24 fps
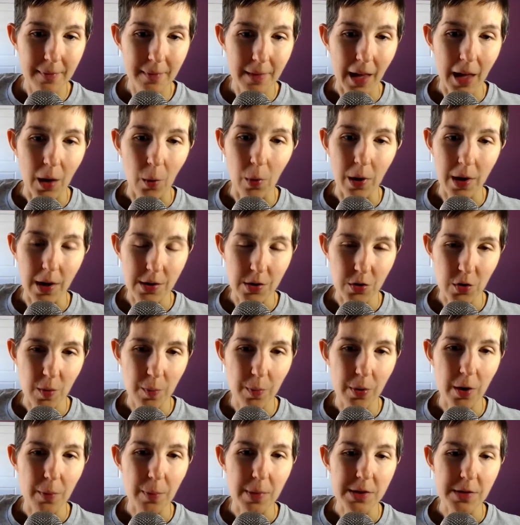I want to do it
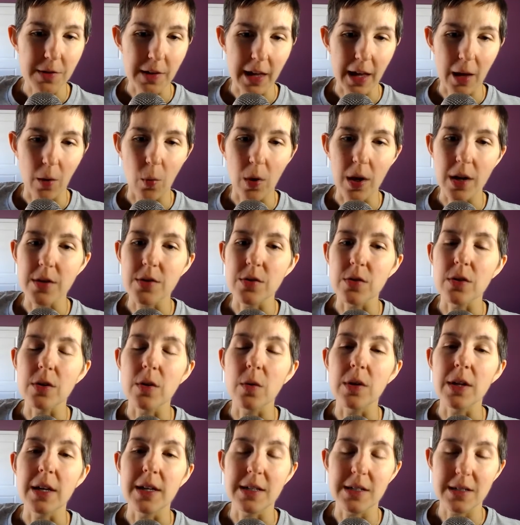purposely. I want to do
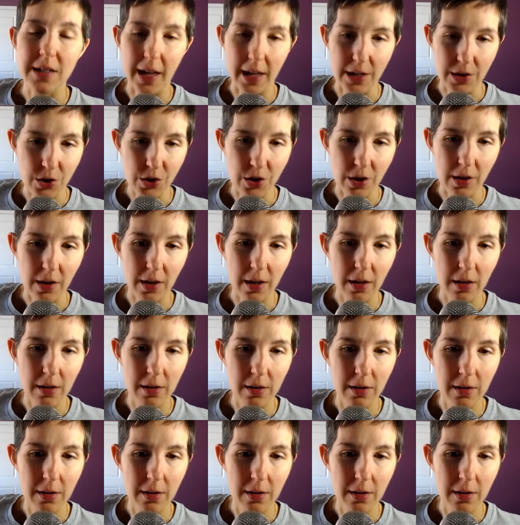it intentionally.